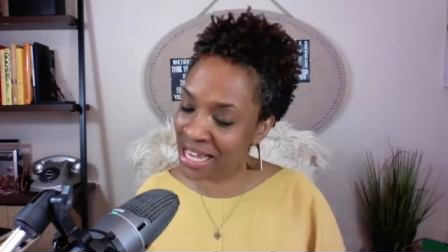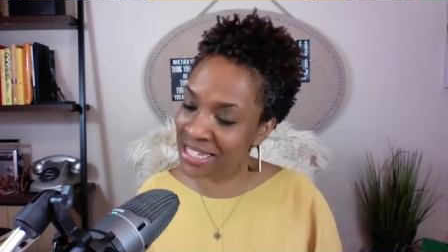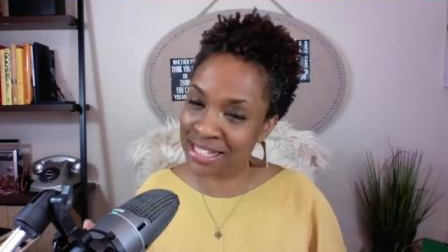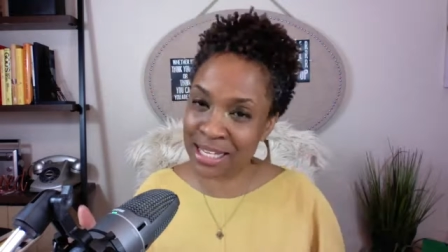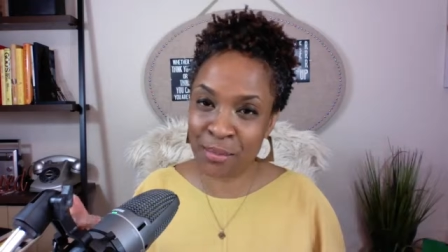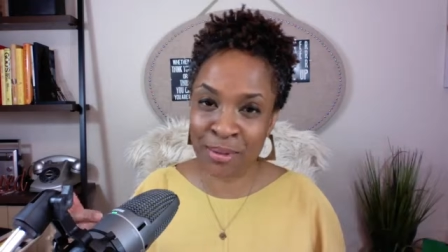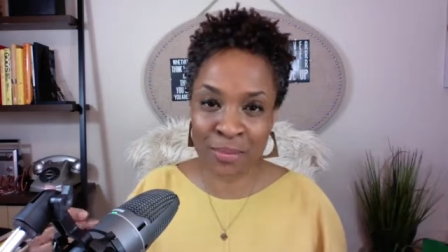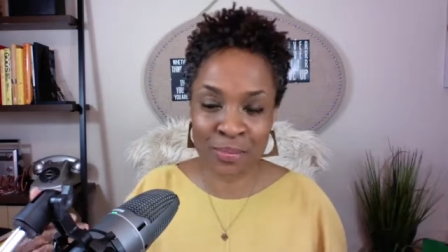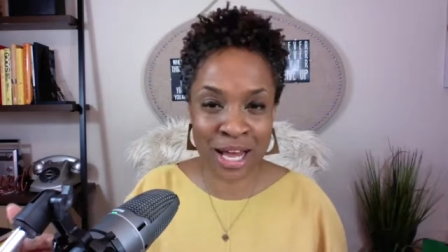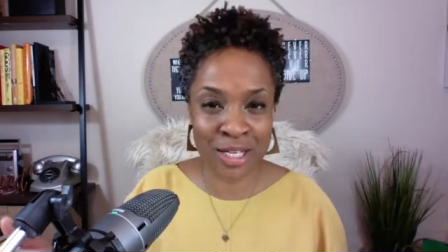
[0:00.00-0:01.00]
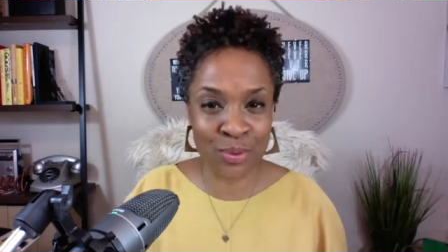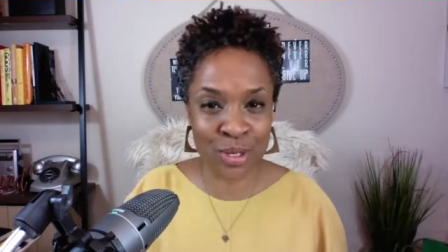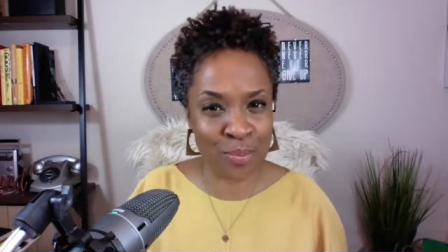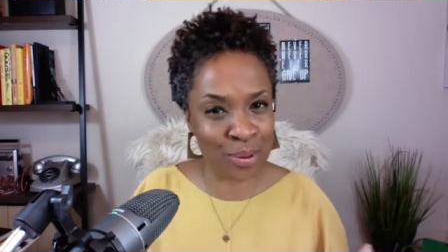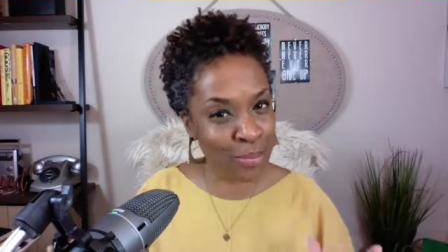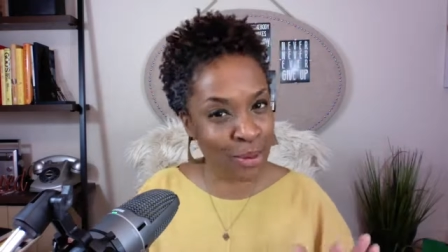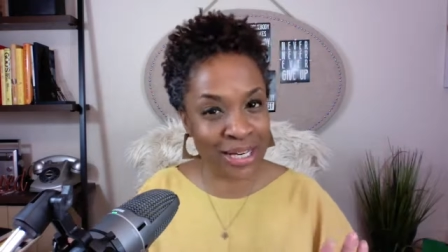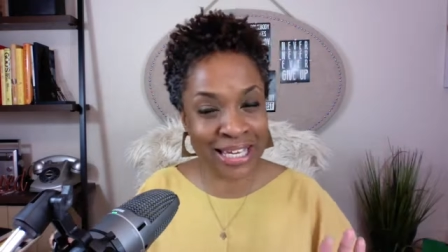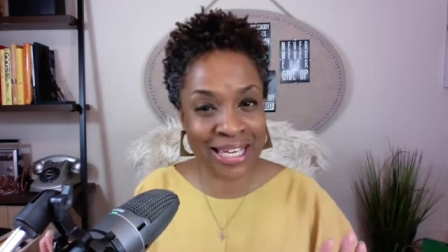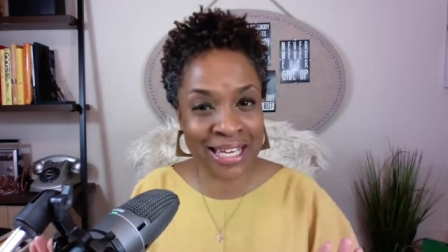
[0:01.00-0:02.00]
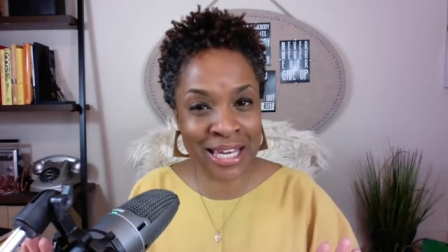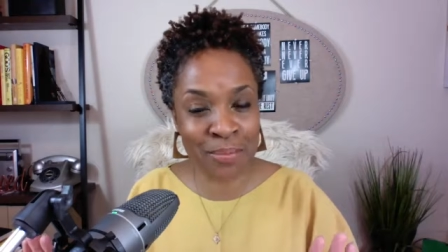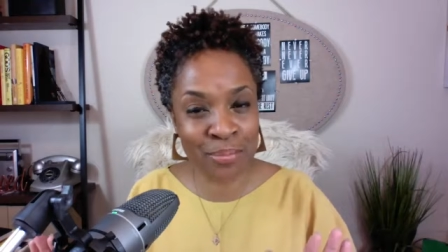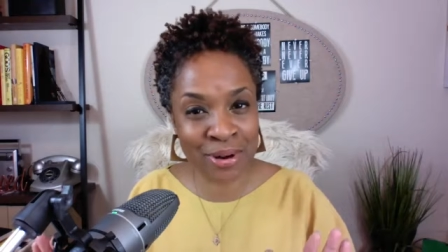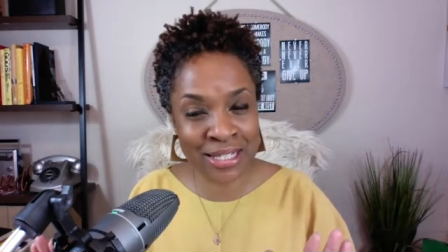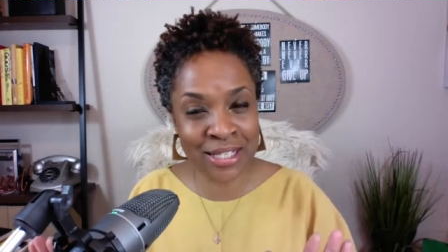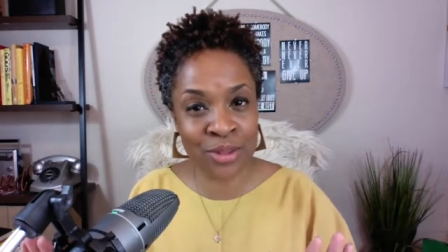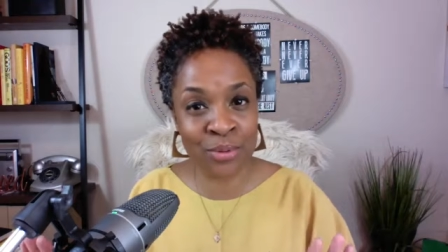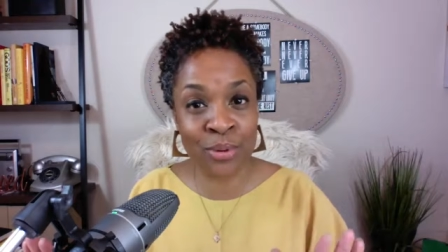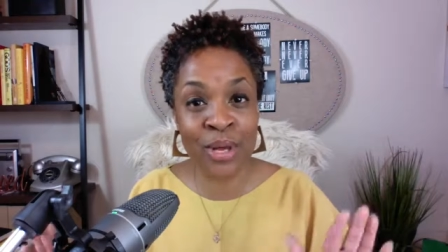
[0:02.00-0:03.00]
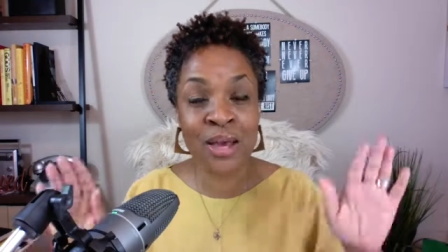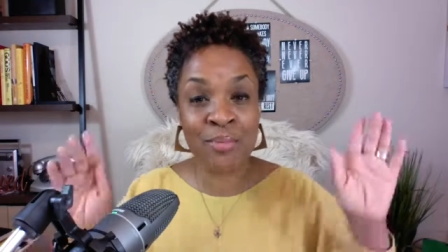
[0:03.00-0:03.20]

Yes, stumbling blocks will come, but I'm going to keep pressing through